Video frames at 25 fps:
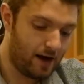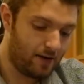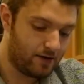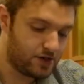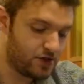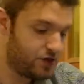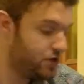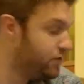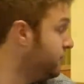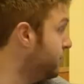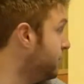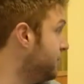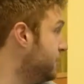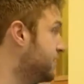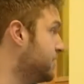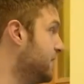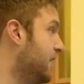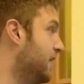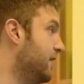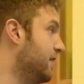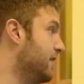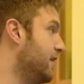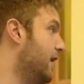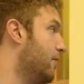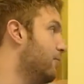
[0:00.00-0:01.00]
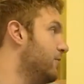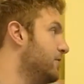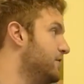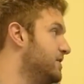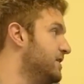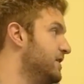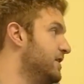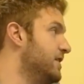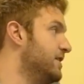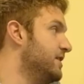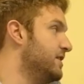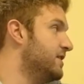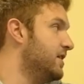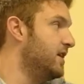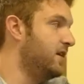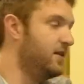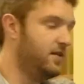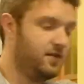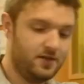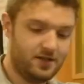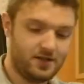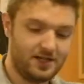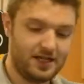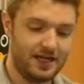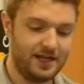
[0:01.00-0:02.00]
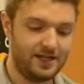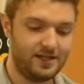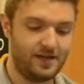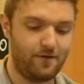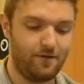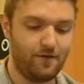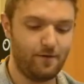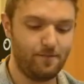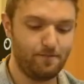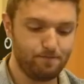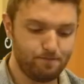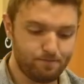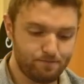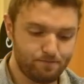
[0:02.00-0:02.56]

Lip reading: student side of the app, which is slightly different.